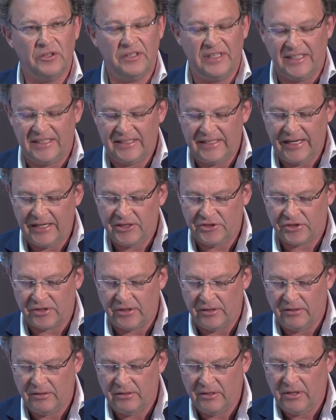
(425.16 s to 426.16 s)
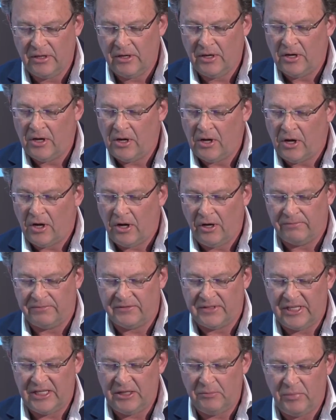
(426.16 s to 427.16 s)
on detection of
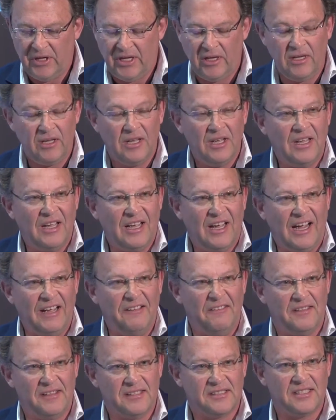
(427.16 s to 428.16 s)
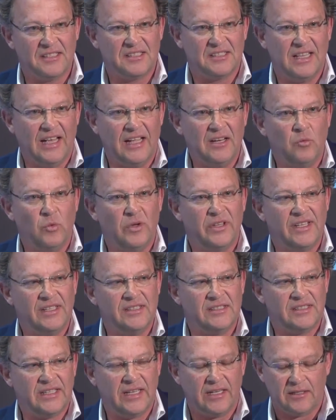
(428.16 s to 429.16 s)
TB, and this is done
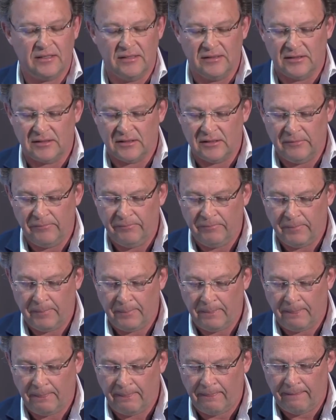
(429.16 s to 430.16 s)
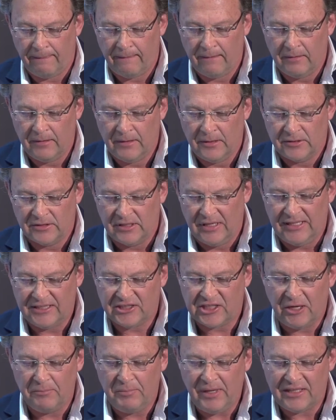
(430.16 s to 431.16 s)
within seconds. So
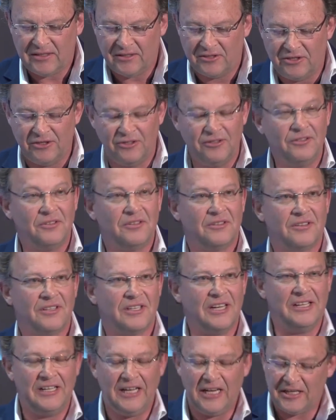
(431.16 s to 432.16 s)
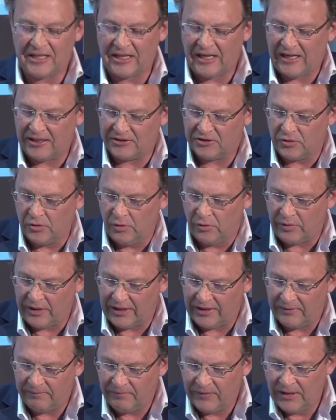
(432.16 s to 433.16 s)
let's go back to Tendeka, our
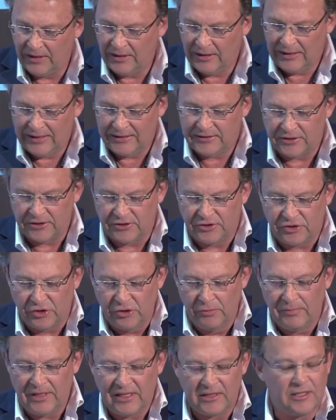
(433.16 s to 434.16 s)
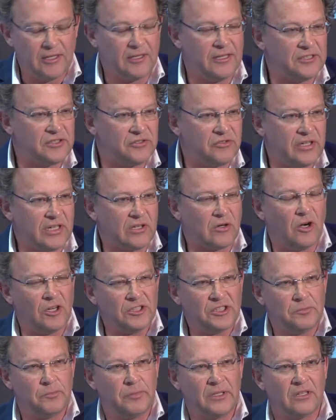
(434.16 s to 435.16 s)
story. Let's assume that the district
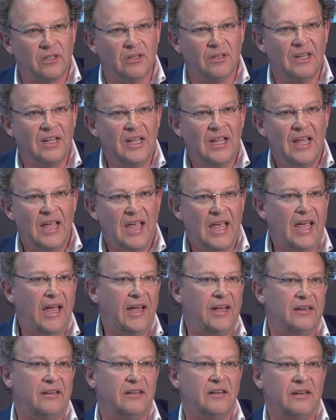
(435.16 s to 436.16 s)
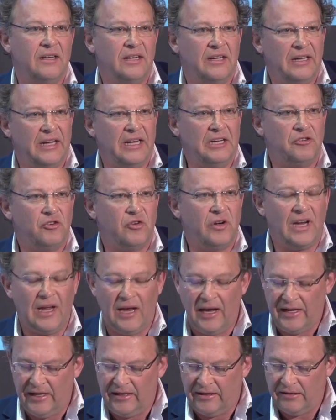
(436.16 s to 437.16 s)
hospital had
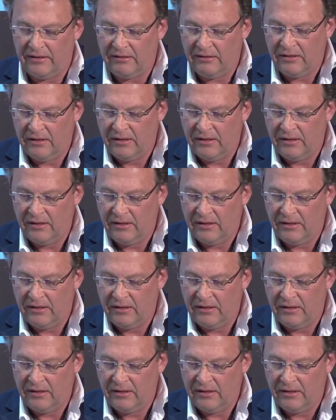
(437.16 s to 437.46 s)
IntriAid